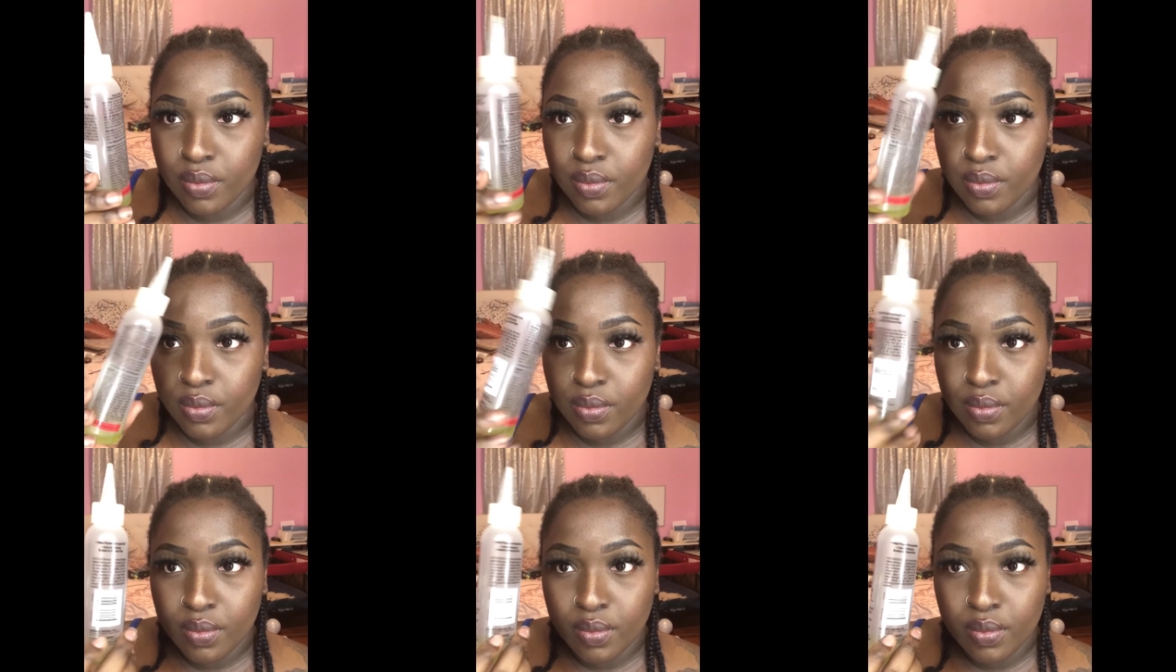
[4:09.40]
make
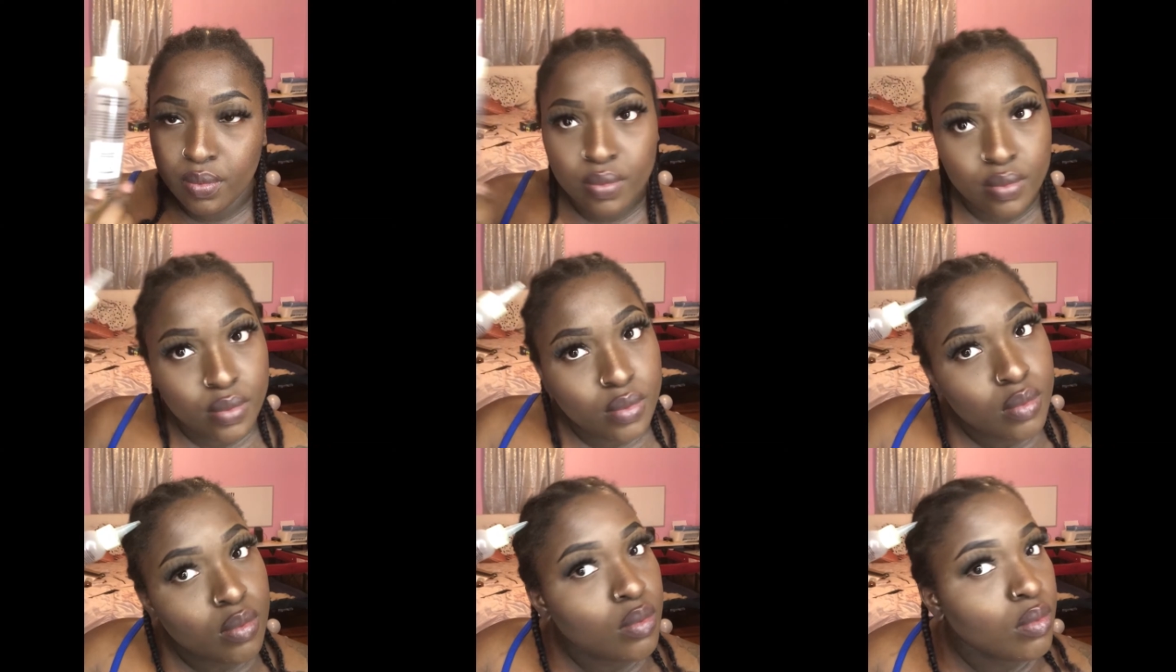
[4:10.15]
sure you're
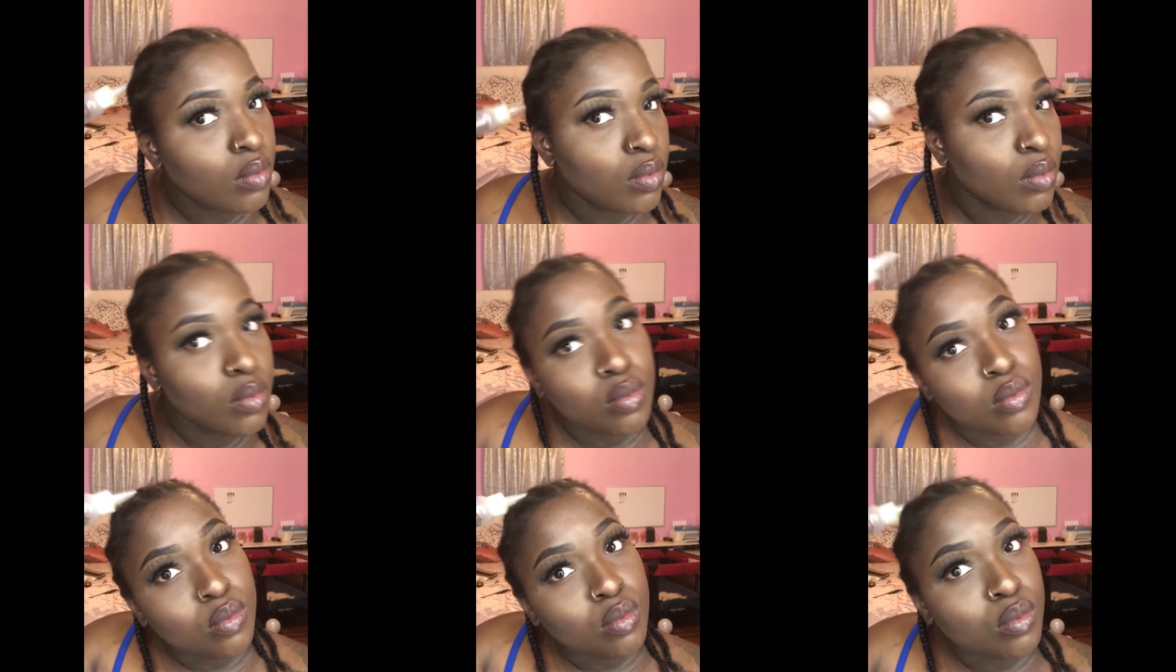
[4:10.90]
oiling your
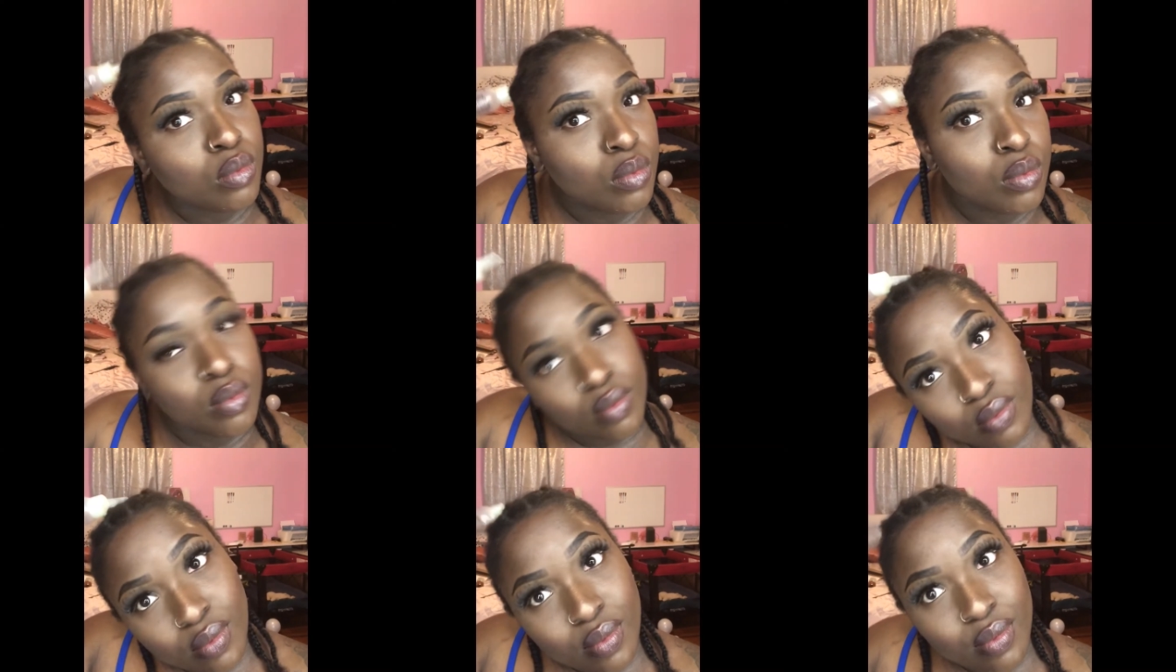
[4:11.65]
braids
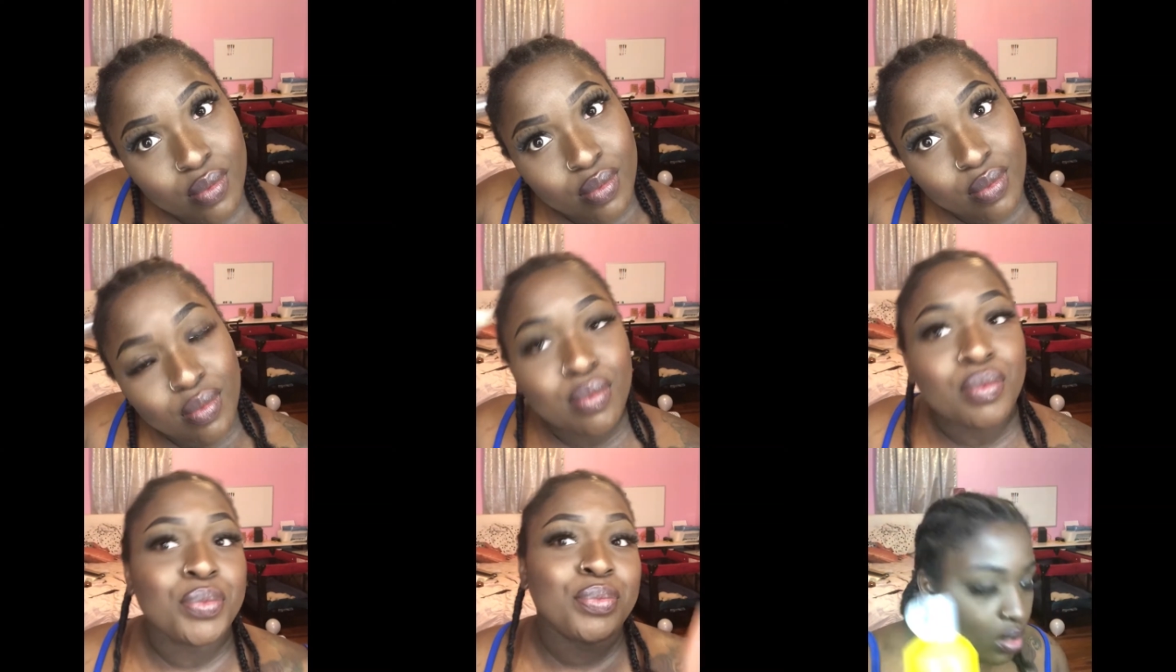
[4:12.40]
down. That way your
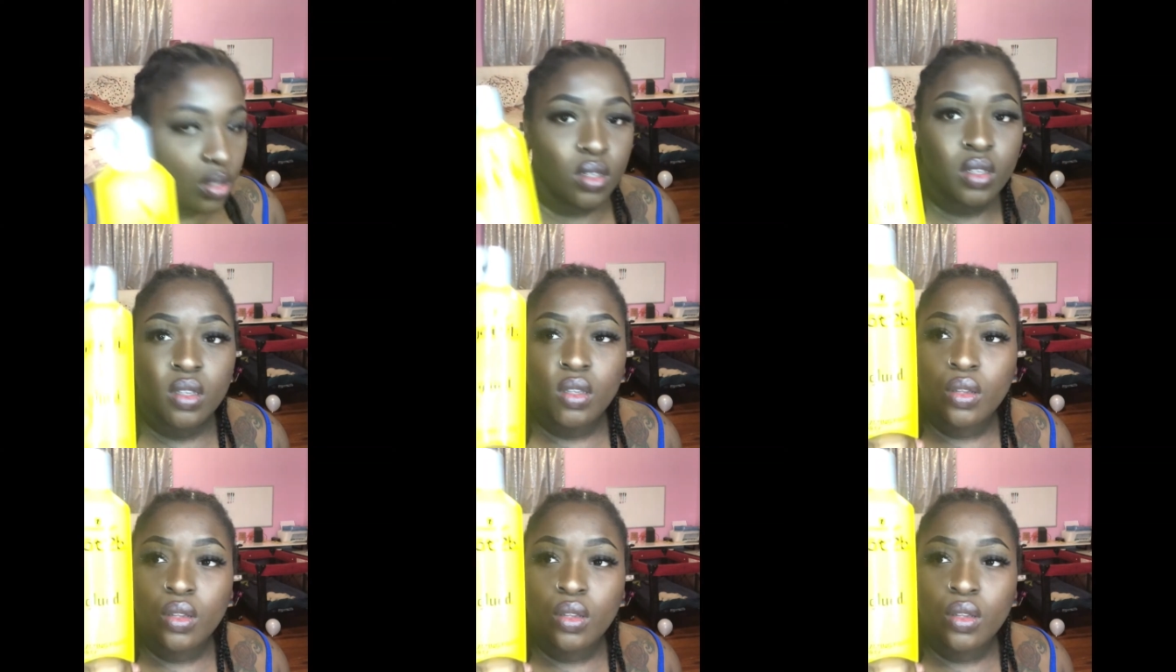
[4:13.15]
hair is not getting